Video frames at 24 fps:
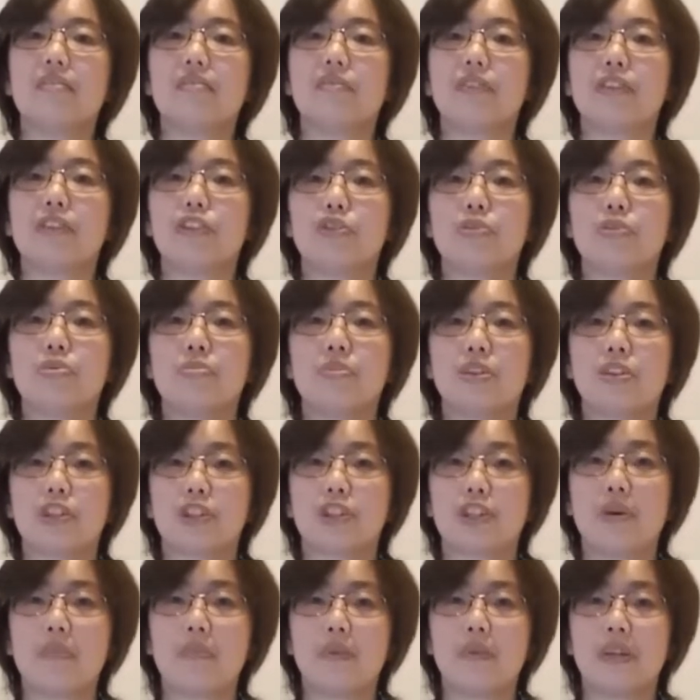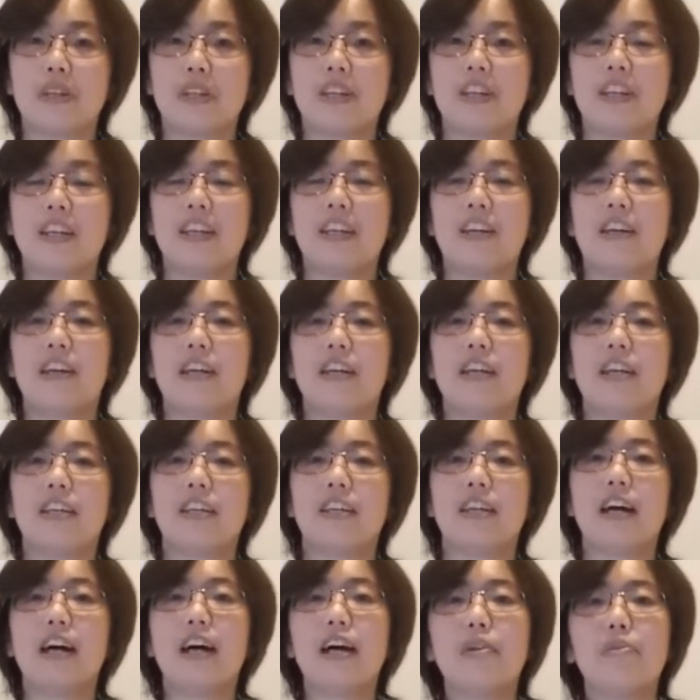a virtual workshop and
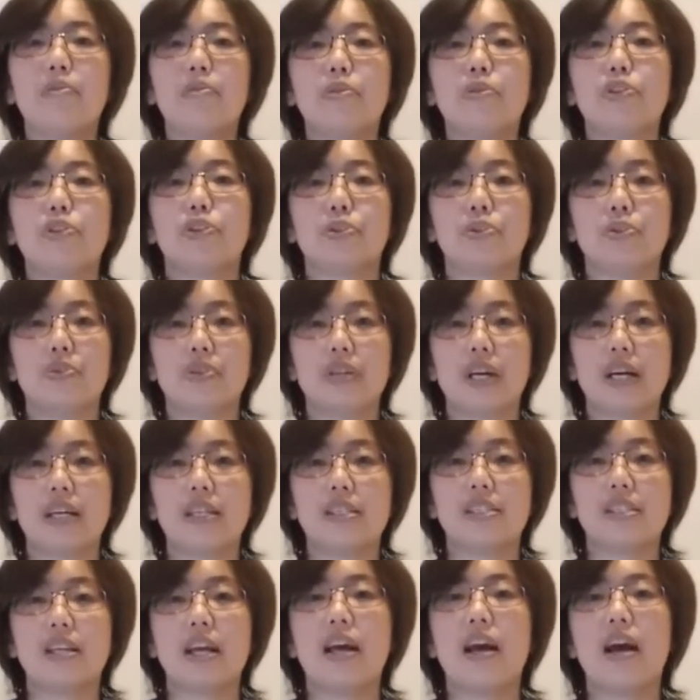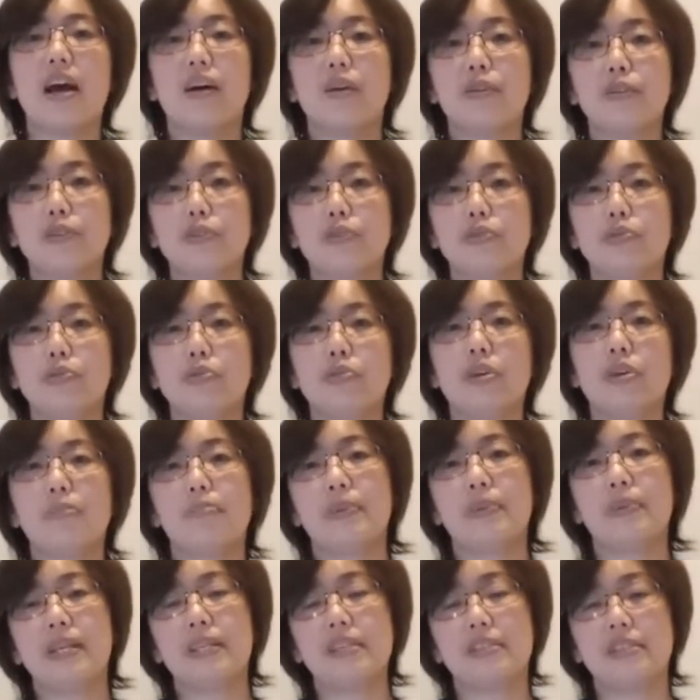I will show you guys how to do a
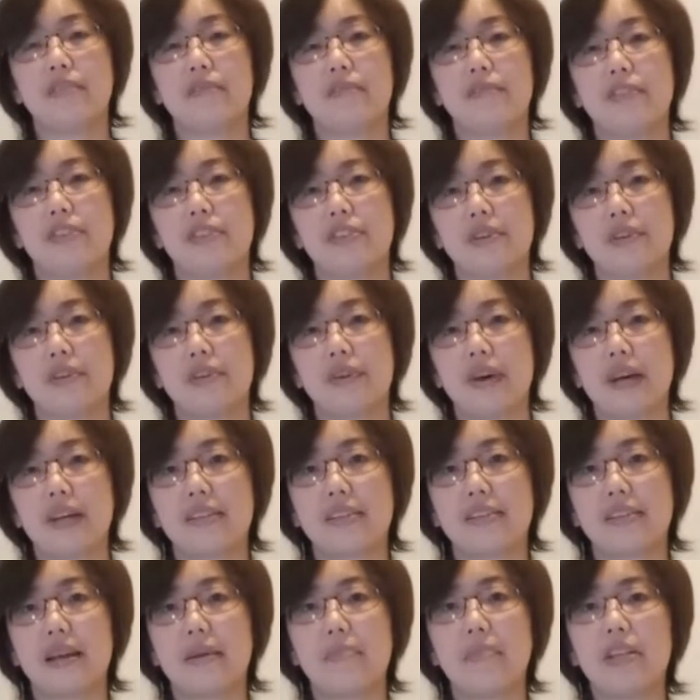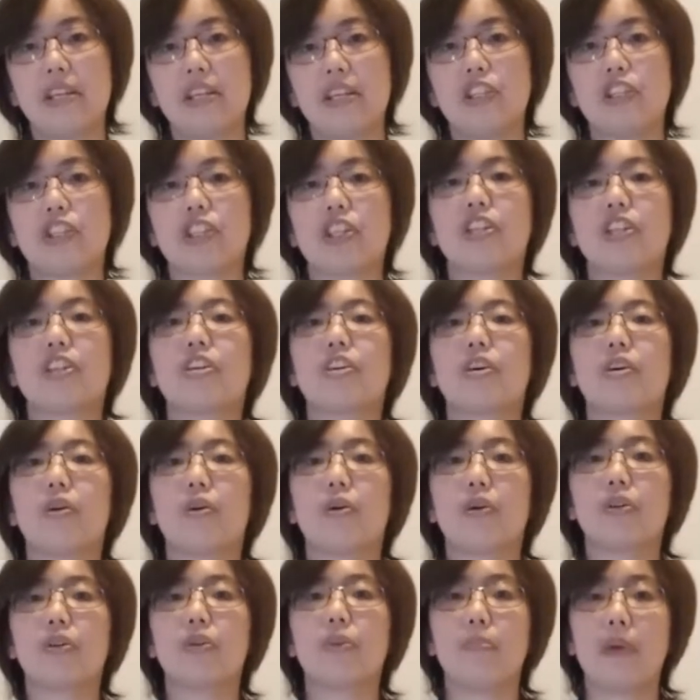basic physical examination
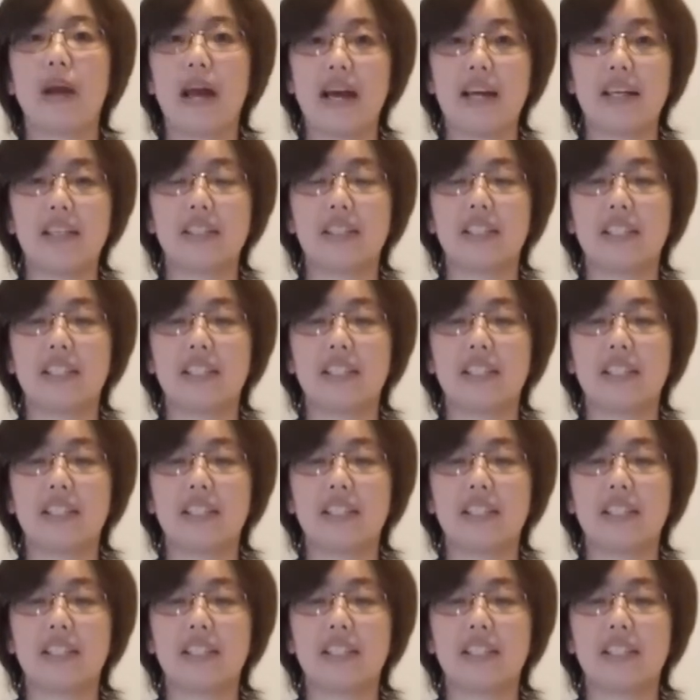on your pet.